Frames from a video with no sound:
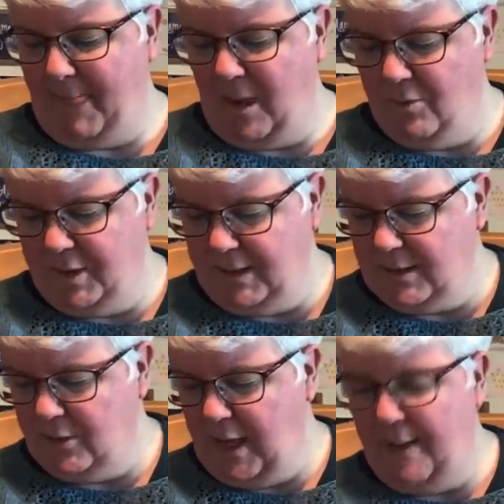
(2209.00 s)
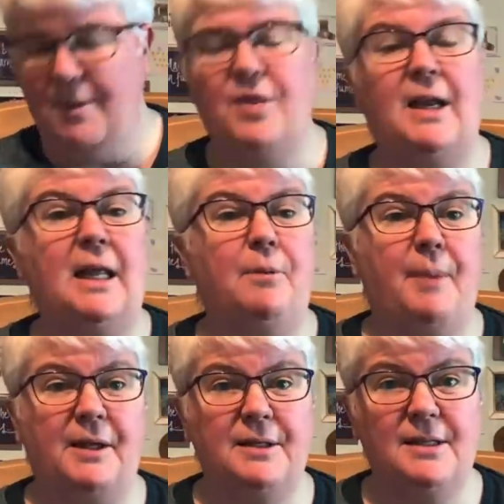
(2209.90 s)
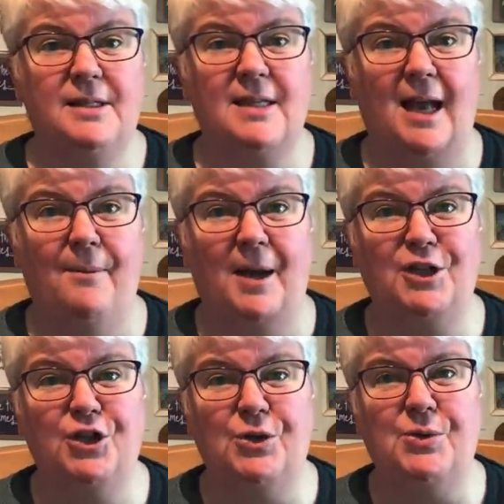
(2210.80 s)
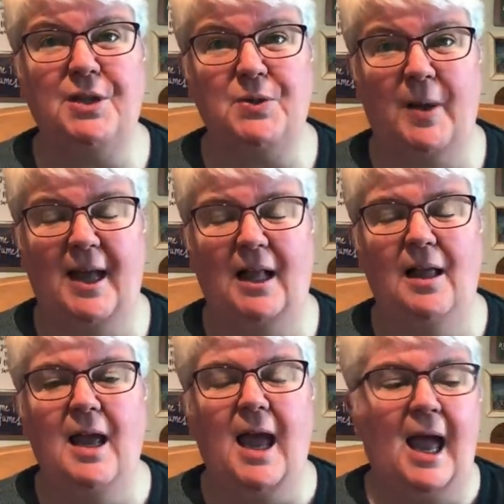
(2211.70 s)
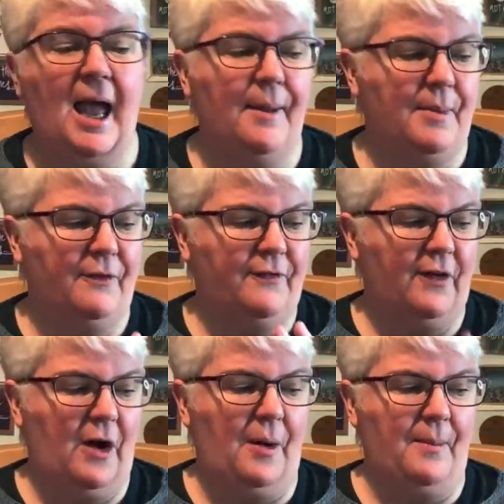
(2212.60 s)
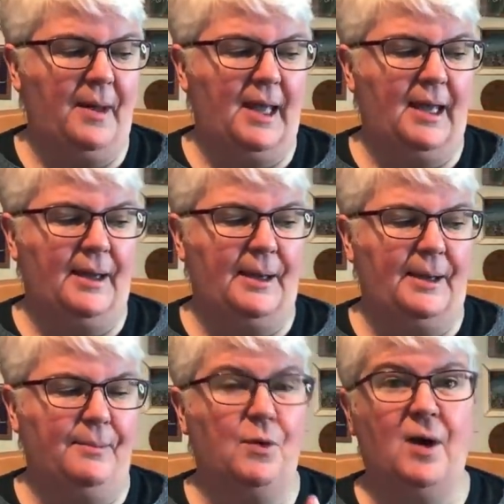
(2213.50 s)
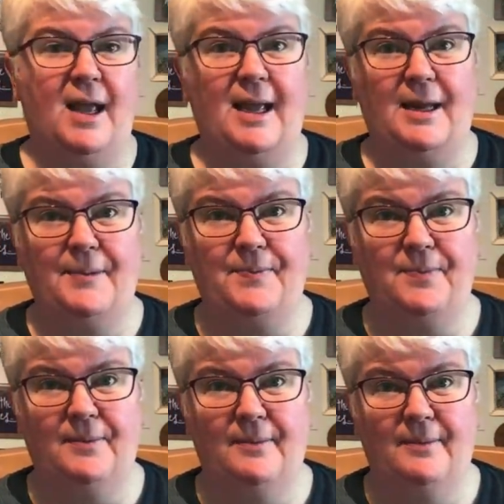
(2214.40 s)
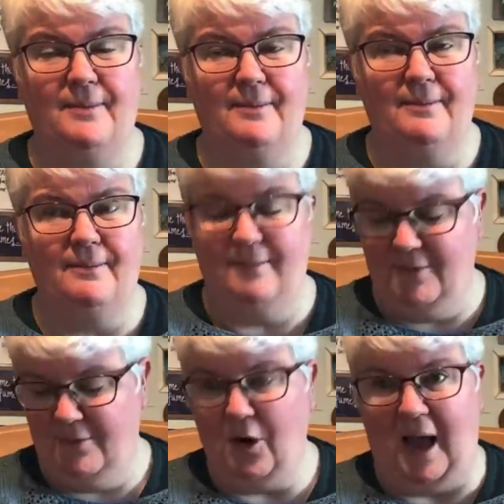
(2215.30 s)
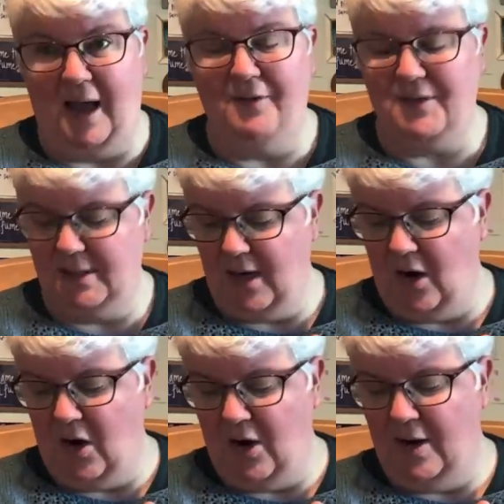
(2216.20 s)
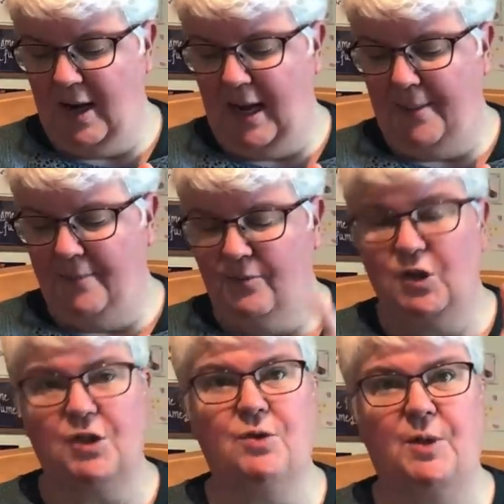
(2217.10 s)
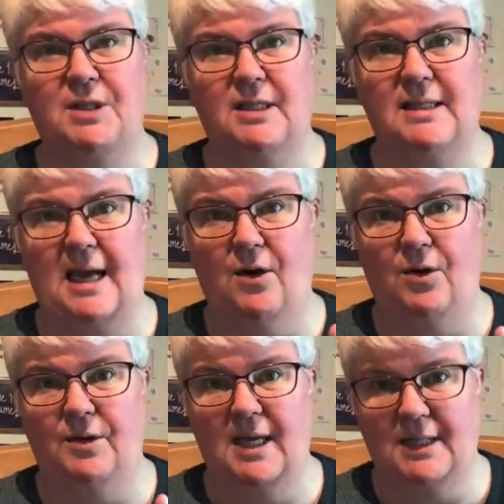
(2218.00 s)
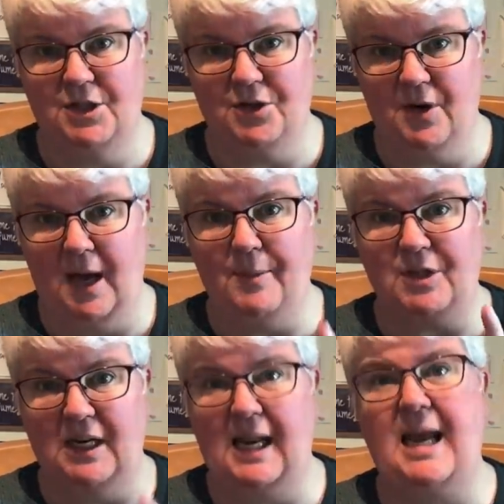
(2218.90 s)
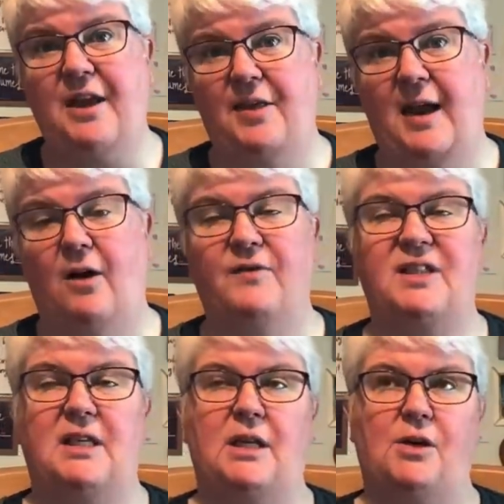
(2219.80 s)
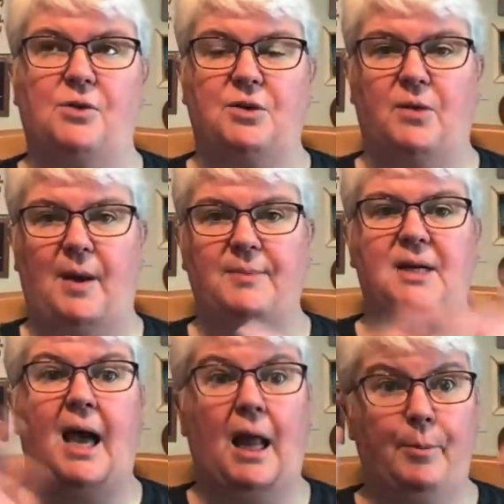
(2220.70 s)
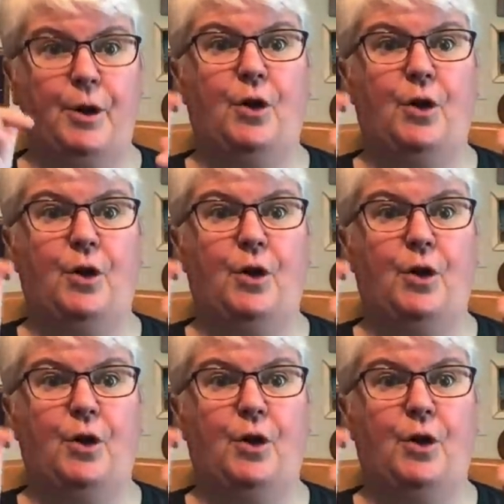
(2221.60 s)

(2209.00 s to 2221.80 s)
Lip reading: What else? The little buttons I showed as well from Moray Crafts are just wanted to say on Instagram, there's a link there. Obviously you can go to a website, I'll put